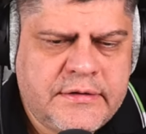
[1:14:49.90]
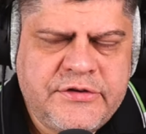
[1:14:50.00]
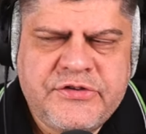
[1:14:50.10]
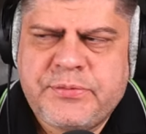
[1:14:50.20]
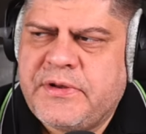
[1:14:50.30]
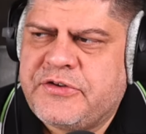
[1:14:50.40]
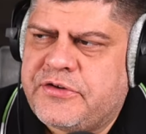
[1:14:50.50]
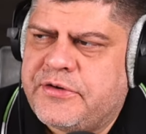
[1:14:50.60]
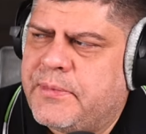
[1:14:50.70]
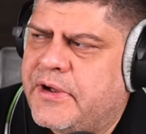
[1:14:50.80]
This
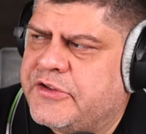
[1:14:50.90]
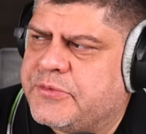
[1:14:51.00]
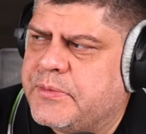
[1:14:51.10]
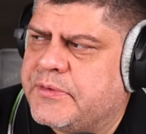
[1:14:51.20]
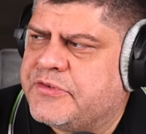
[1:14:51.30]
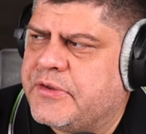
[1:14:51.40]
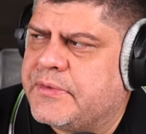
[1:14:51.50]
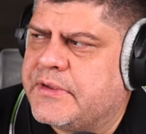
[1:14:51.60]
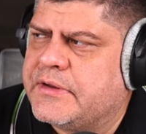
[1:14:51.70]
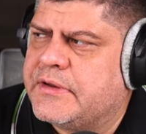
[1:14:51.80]
speech reminds me of
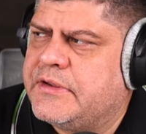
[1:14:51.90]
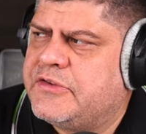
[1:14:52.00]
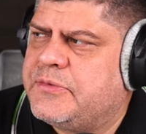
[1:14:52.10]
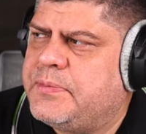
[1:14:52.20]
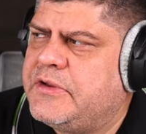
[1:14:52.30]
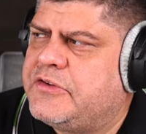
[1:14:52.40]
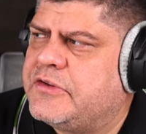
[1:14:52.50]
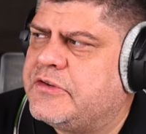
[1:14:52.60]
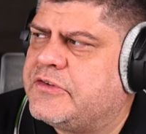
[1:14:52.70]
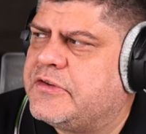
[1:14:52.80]
something. His speech
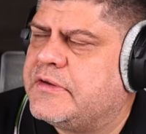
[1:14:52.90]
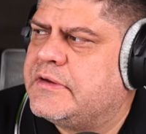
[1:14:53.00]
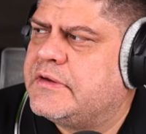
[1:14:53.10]
is.